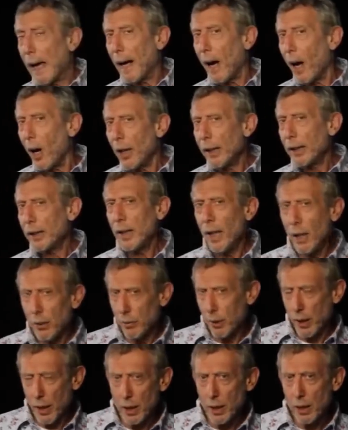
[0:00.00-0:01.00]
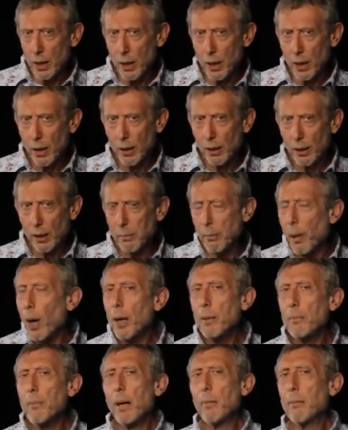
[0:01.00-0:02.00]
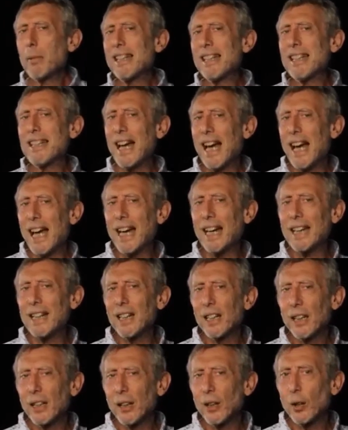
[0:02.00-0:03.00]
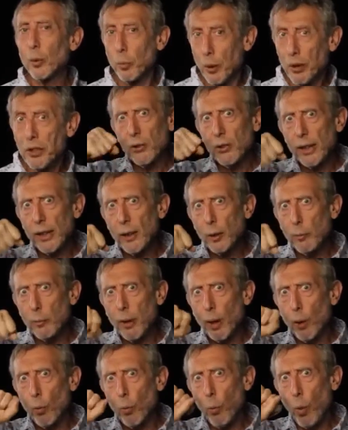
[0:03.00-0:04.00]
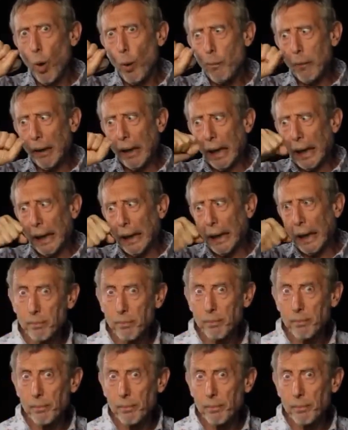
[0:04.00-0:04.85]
I noticed that my mum and dad were It's a little bit wobbly.